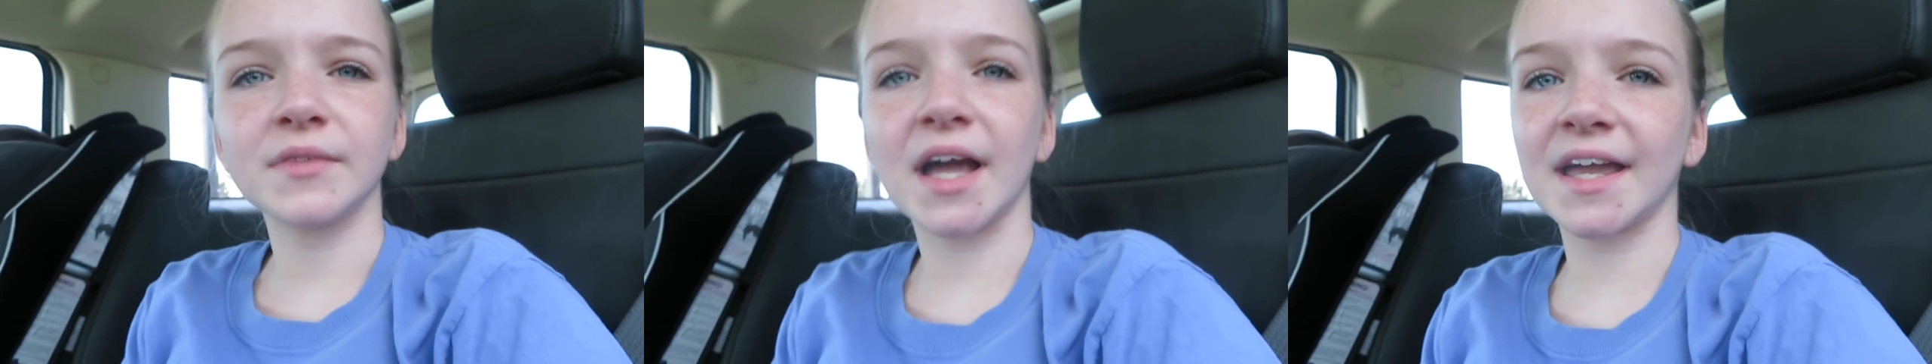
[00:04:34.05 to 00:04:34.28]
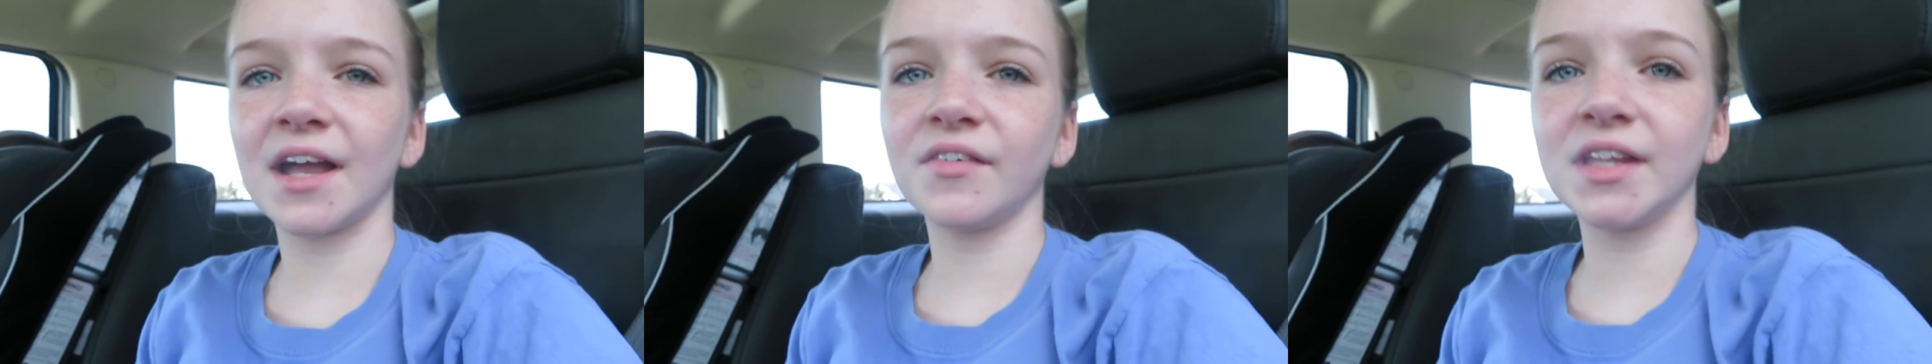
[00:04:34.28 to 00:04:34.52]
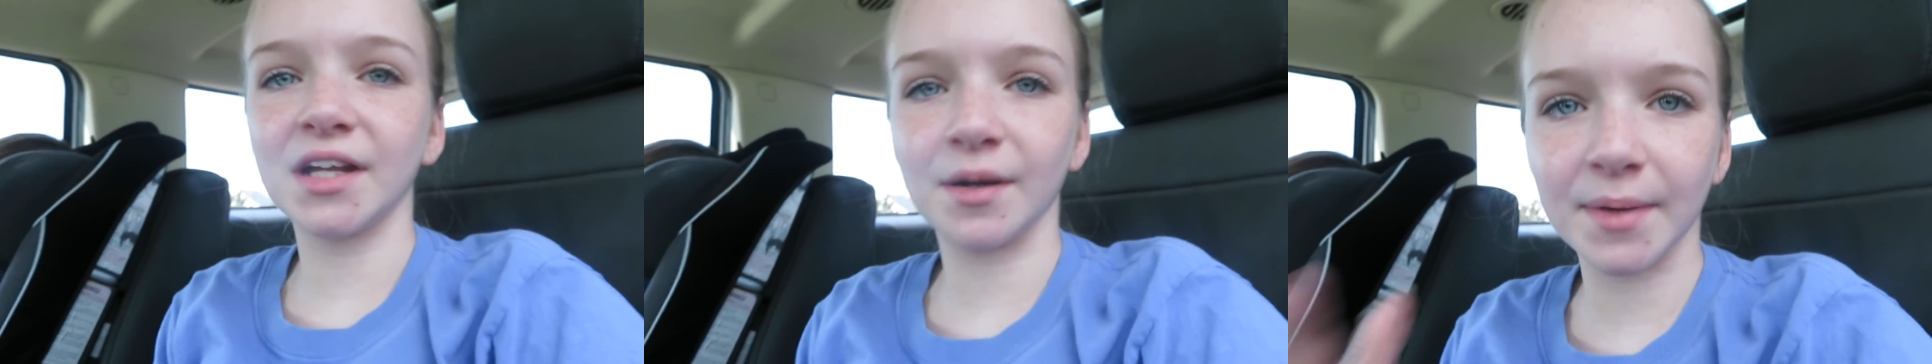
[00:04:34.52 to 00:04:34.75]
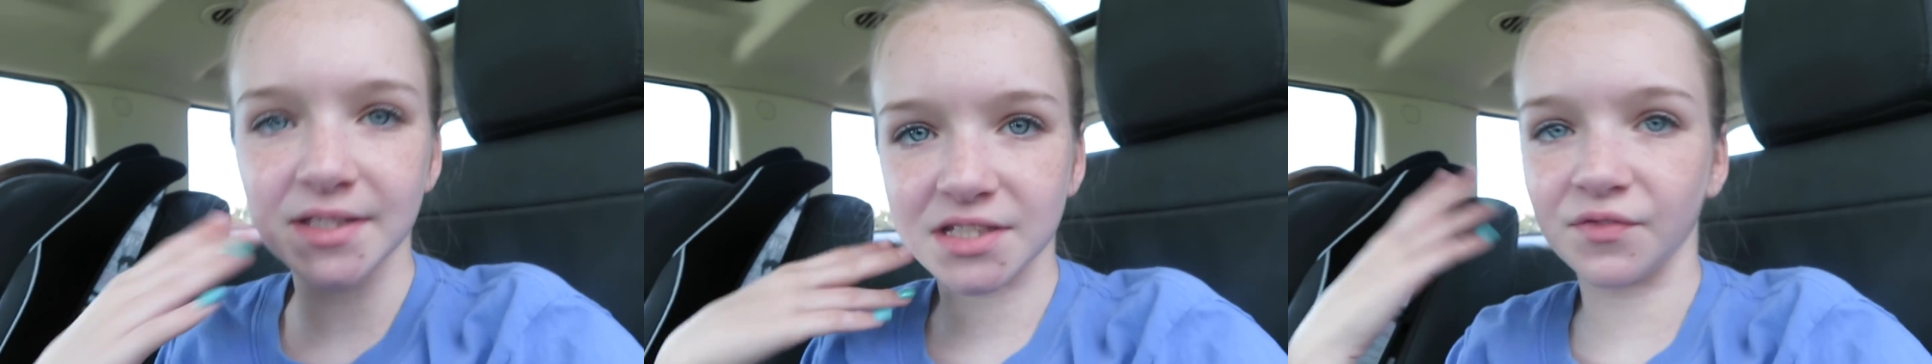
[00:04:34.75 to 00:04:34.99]
I can't really
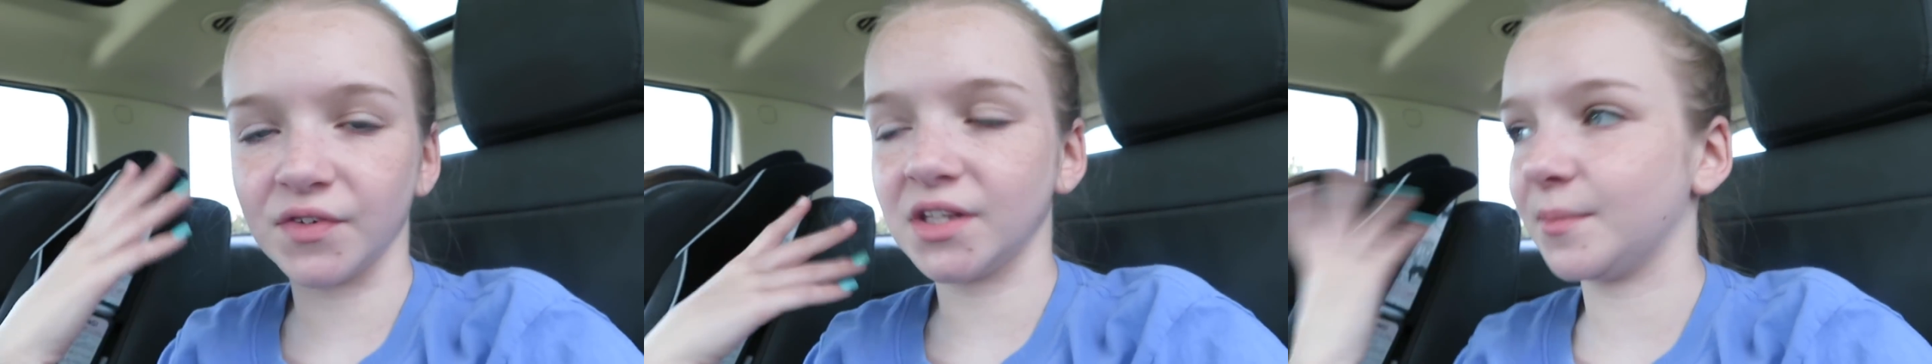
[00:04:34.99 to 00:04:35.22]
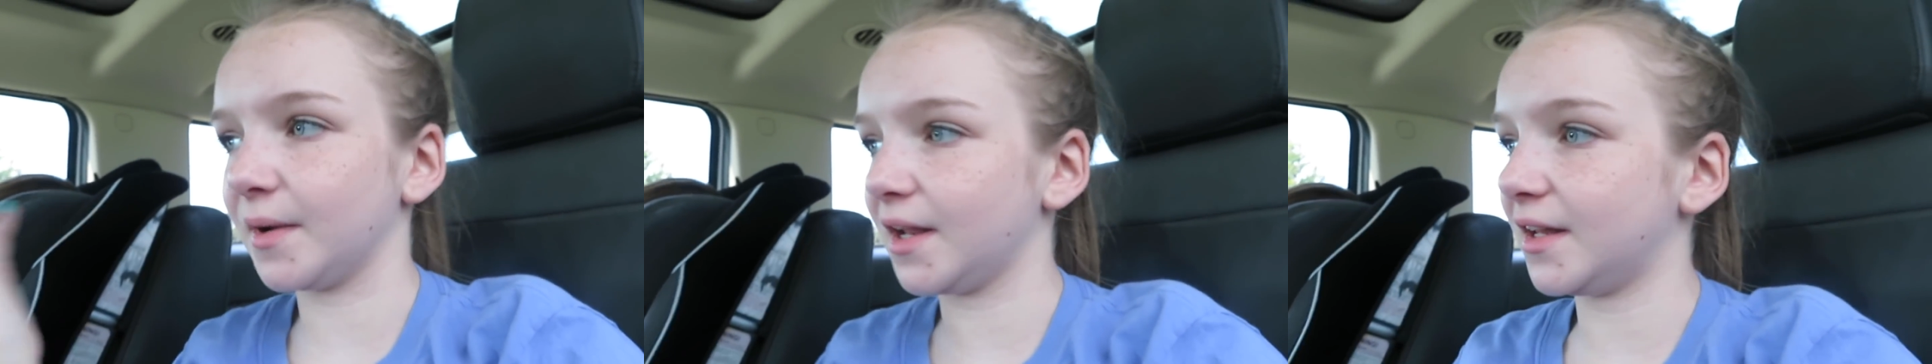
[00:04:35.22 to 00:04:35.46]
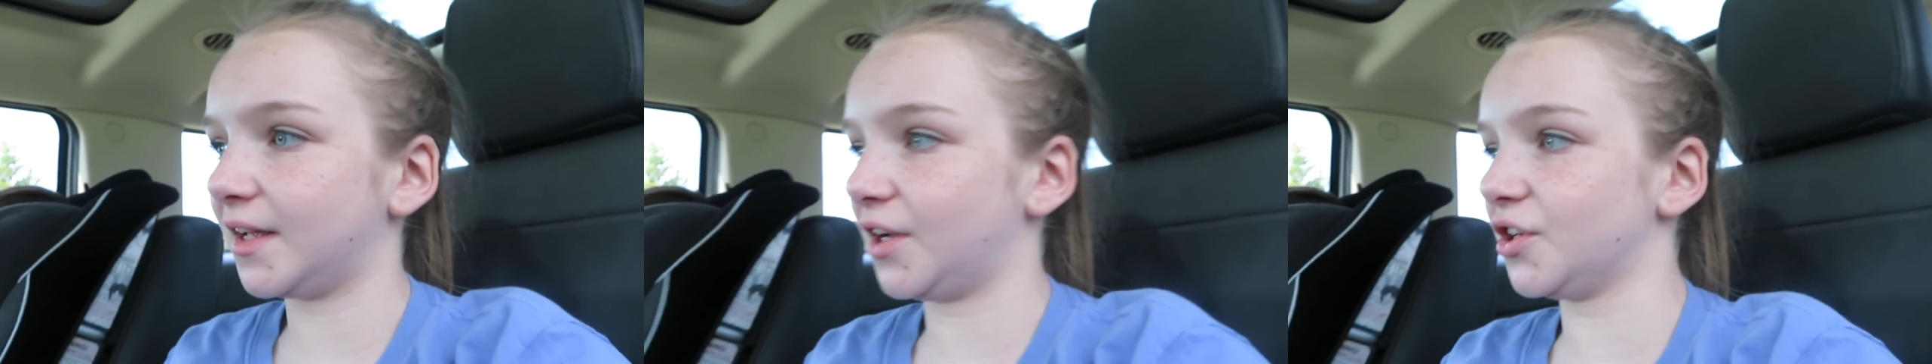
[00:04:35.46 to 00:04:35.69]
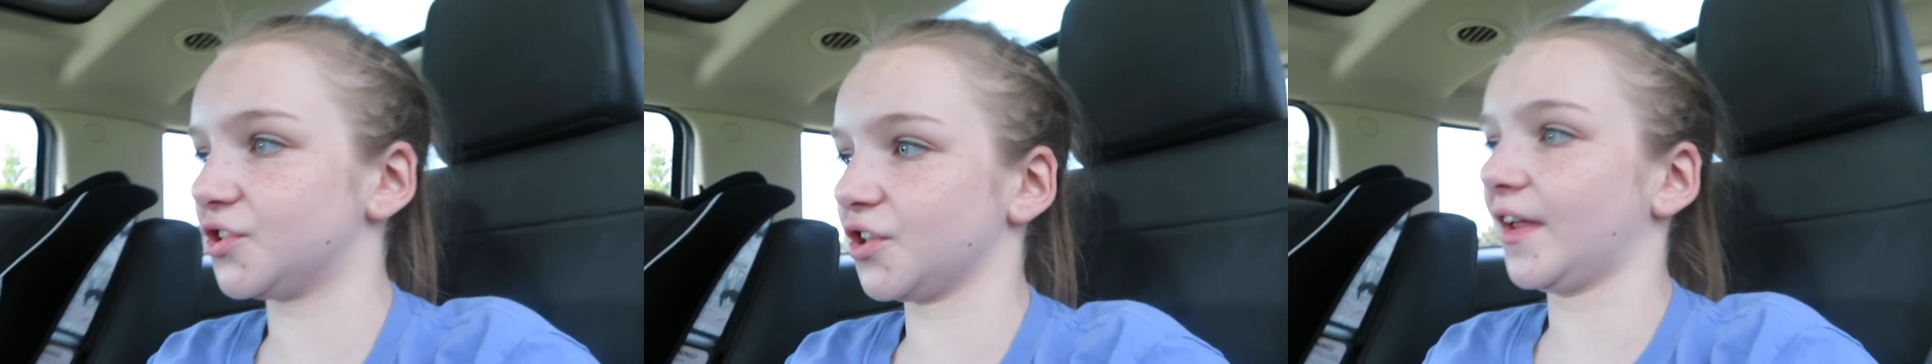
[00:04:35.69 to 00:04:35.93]
hear myself either. My
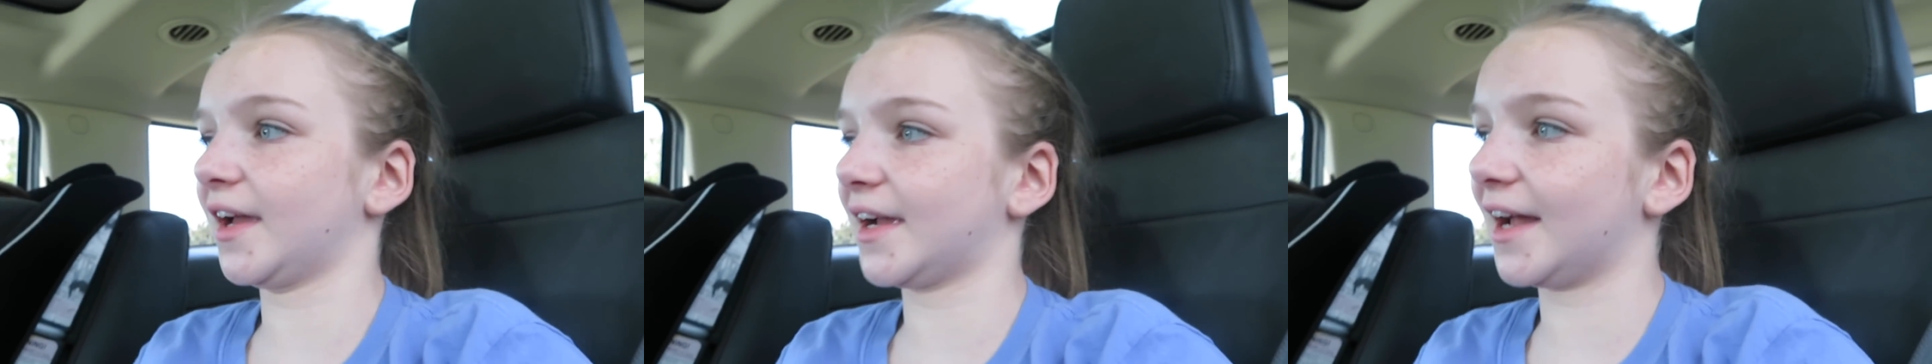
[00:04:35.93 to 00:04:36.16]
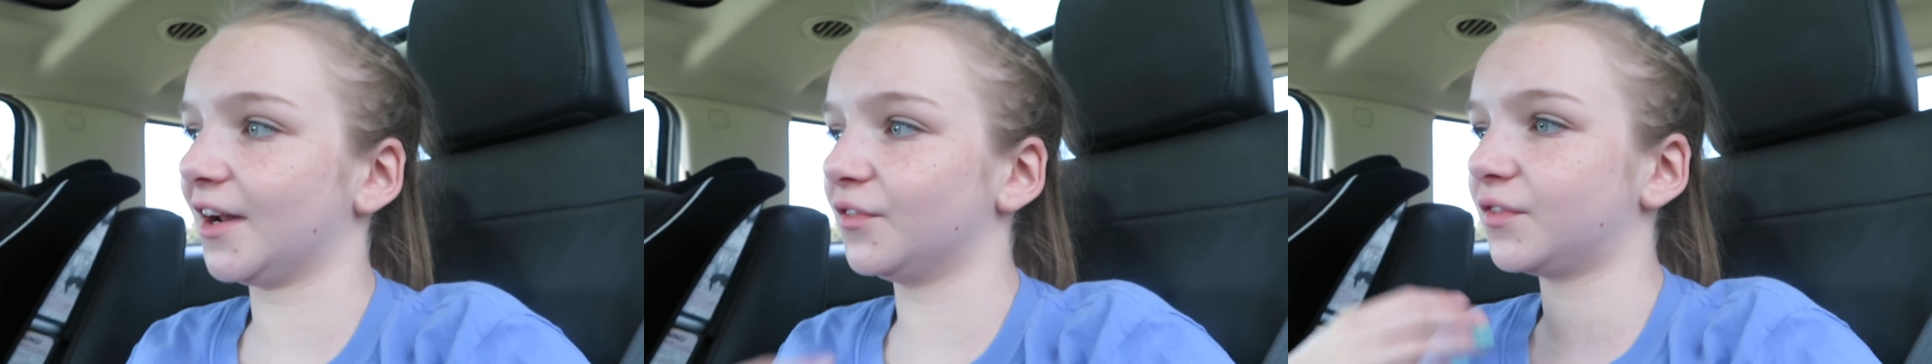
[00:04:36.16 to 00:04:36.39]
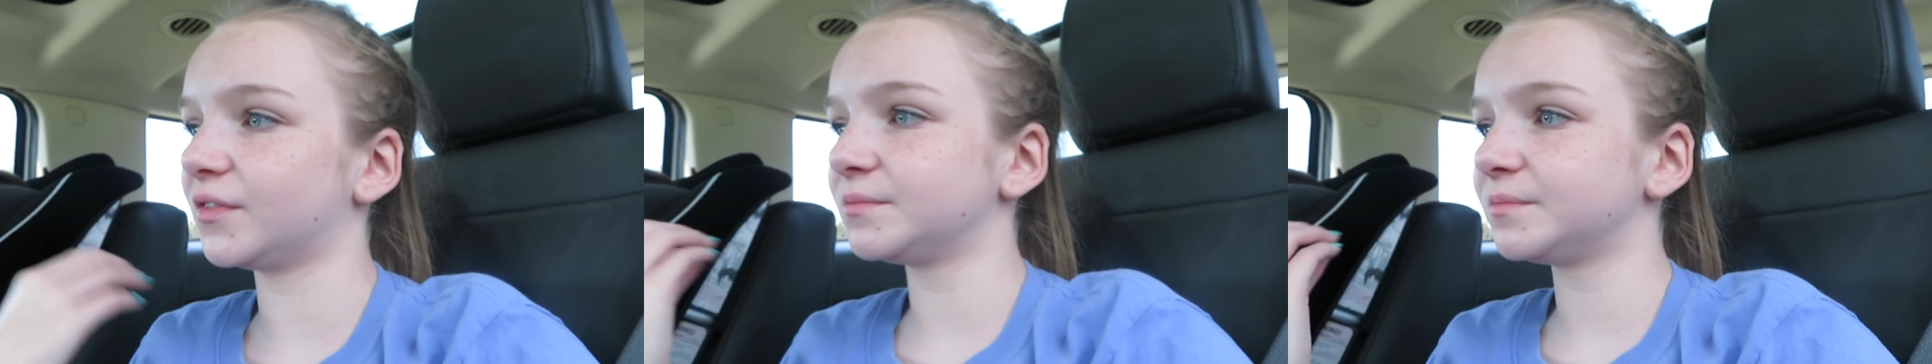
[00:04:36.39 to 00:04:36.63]
ears are like kind of